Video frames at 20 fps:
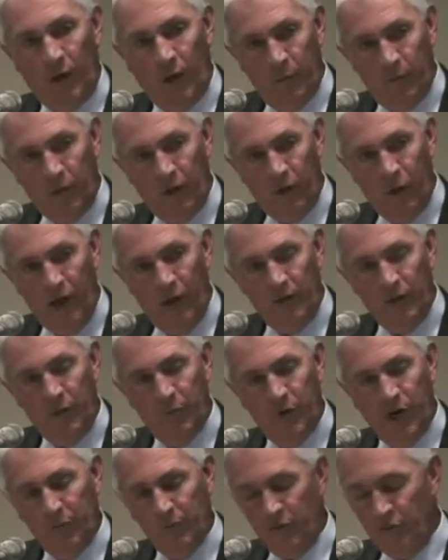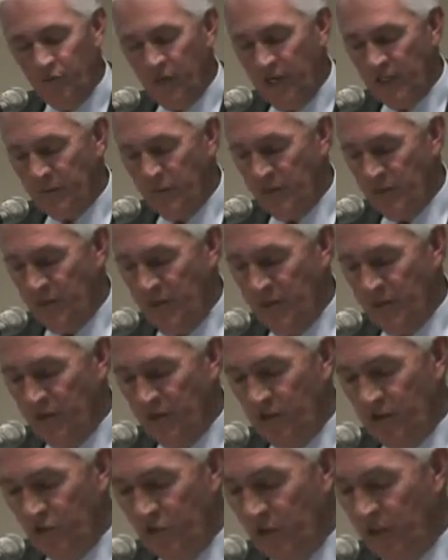the Ohio Department of
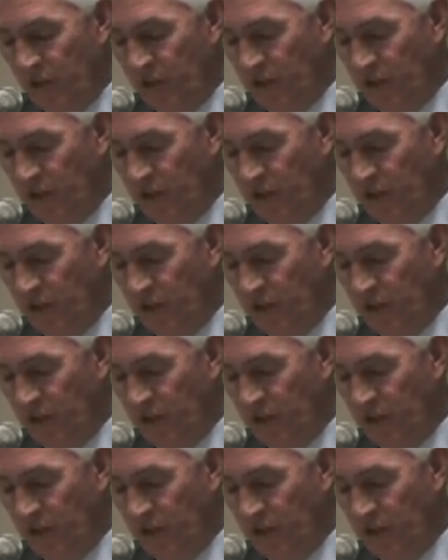Transportation is going to